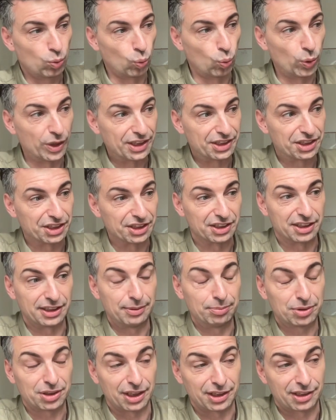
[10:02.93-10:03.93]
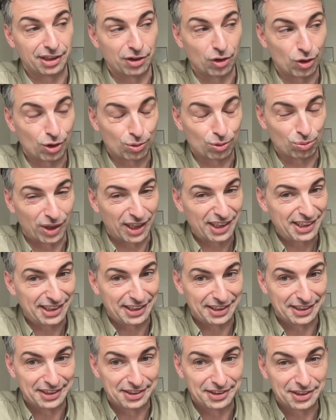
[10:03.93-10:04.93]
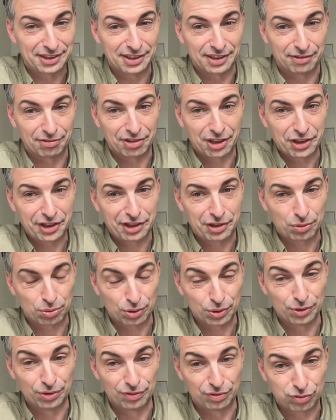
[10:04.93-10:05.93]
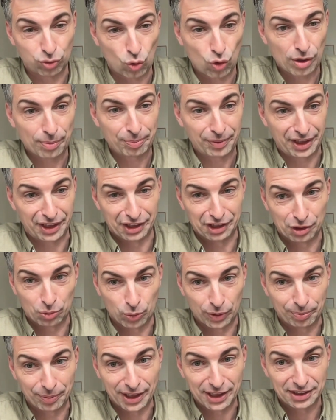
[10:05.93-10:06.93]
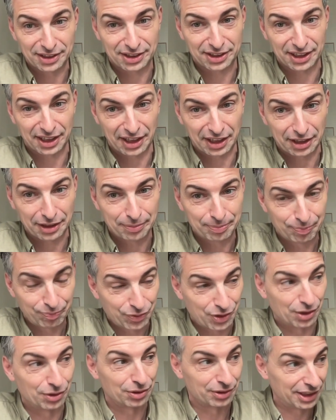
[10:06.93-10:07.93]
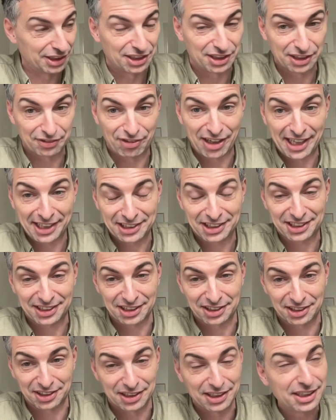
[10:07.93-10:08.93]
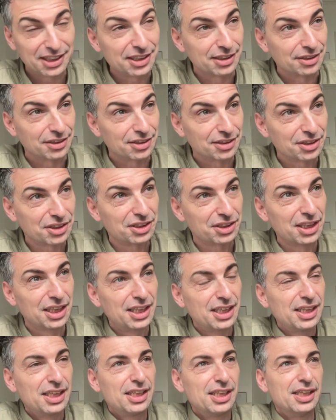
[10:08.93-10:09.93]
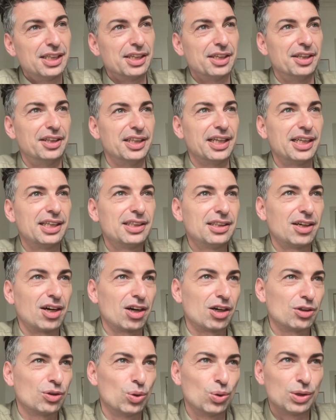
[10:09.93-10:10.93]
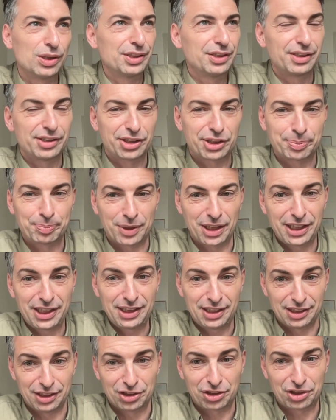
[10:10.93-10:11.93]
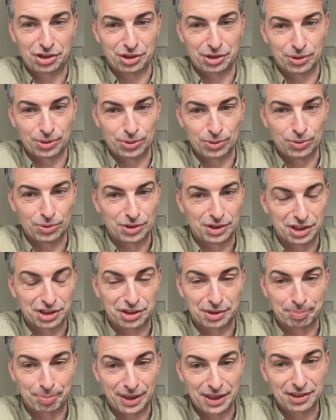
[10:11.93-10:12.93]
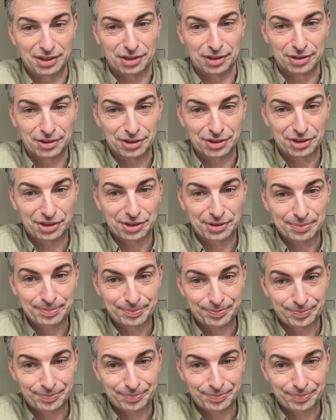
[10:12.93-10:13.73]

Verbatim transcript: which it seems like it already is in a very crude form here, we might say, as advanced as it is, then our whole display issue disappears,